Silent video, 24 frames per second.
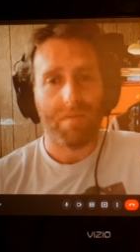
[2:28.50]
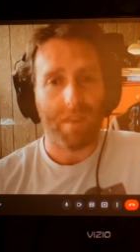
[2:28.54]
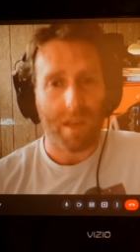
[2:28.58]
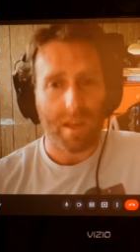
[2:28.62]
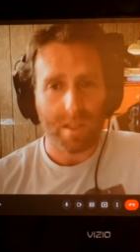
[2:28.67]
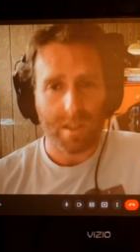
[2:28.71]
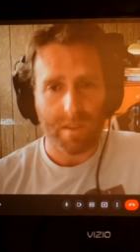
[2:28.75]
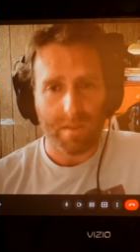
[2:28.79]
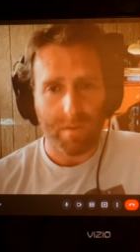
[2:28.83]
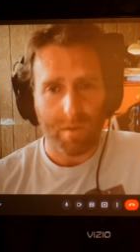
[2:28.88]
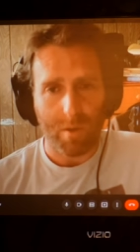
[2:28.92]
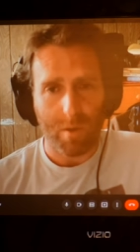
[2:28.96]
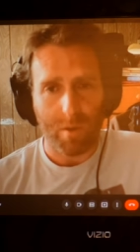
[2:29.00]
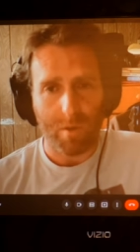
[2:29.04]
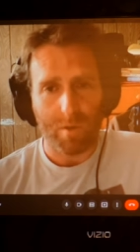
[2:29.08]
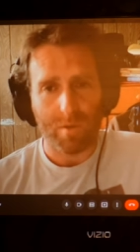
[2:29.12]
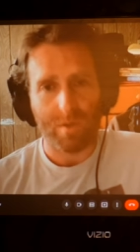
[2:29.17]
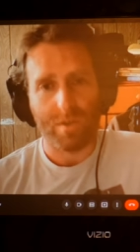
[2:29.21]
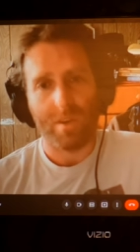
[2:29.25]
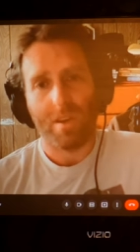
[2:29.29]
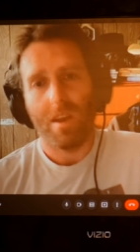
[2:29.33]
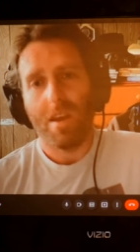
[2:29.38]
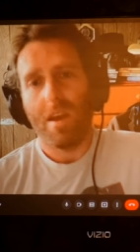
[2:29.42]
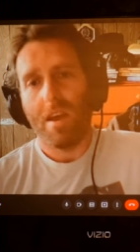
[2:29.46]

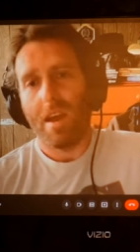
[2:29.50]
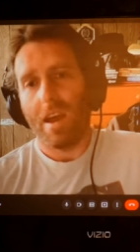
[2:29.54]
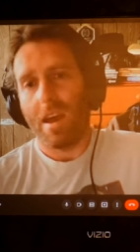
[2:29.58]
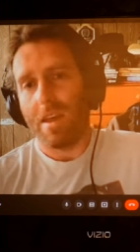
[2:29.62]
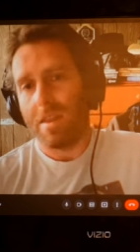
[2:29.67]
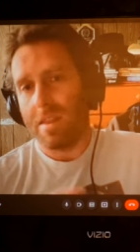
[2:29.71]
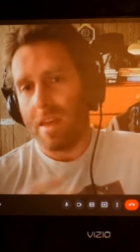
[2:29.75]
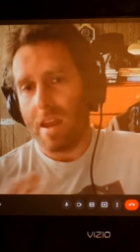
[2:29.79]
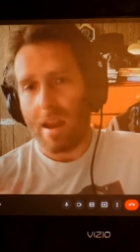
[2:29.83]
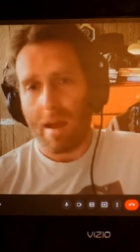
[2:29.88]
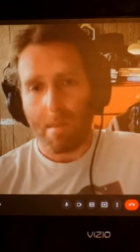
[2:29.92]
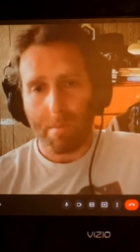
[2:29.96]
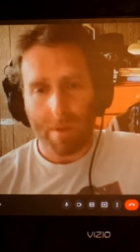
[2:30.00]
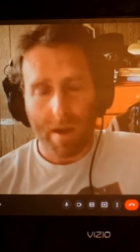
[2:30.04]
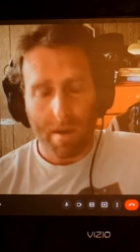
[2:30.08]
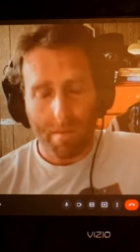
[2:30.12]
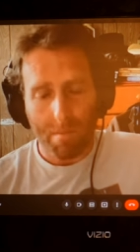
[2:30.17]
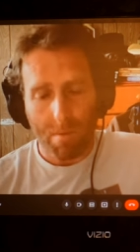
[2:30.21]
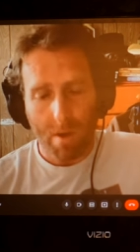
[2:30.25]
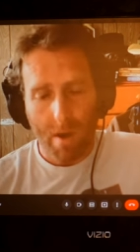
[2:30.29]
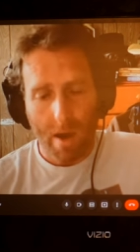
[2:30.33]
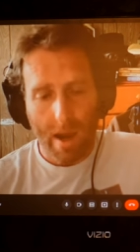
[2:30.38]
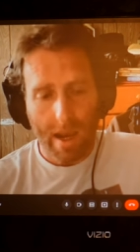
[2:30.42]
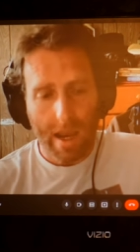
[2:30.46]
festivals, and then I'm going
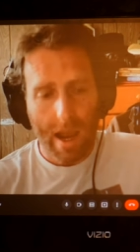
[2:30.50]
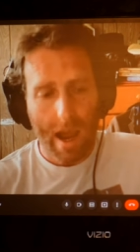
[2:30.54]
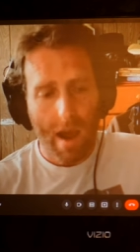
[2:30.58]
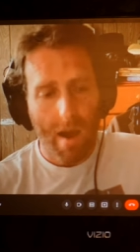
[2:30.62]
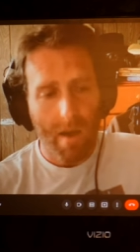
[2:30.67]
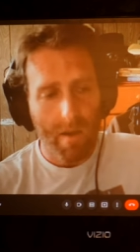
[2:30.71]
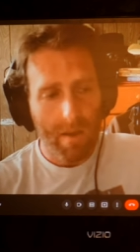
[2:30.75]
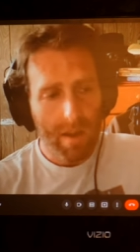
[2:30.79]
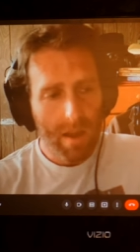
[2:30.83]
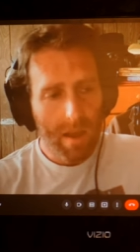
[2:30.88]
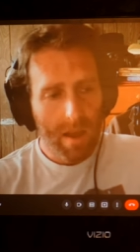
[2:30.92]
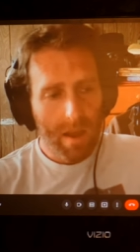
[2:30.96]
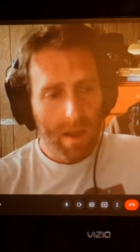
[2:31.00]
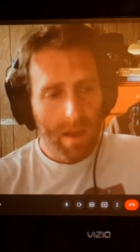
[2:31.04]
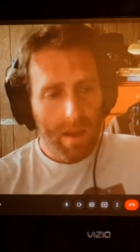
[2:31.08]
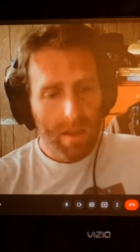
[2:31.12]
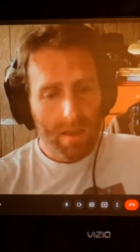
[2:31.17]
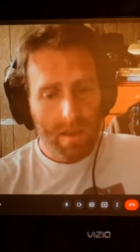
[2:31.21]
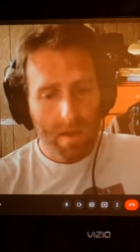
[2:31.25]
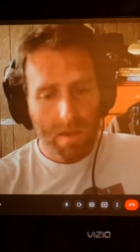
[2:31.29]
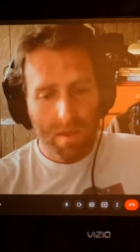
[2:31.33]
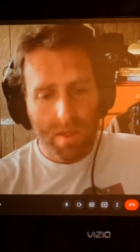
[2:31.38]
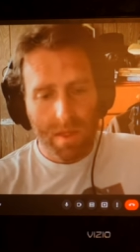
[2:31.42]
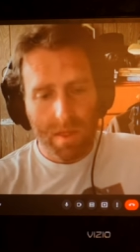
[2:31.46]
to break out.
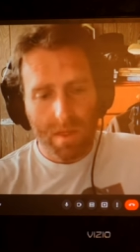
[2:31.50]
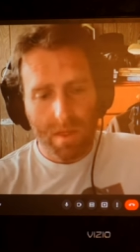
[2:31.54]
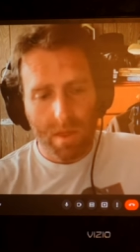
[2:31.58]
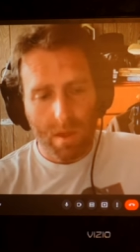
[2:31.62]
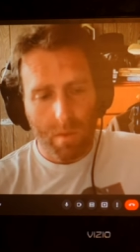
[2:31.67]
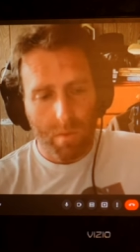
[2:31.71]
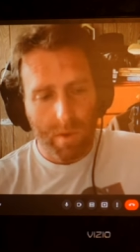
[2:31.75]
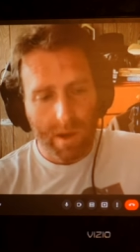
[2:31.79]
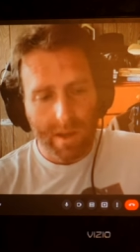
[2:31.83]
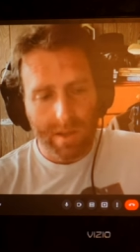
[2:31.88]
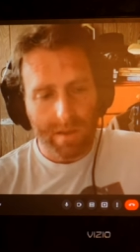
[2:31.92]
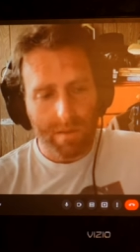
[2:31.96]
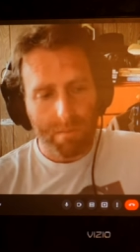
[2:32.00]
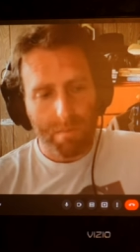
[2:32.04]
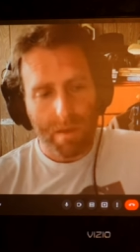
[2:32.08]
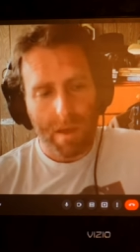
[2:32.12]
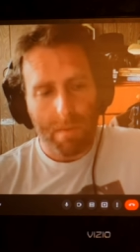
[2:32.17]
The, the reason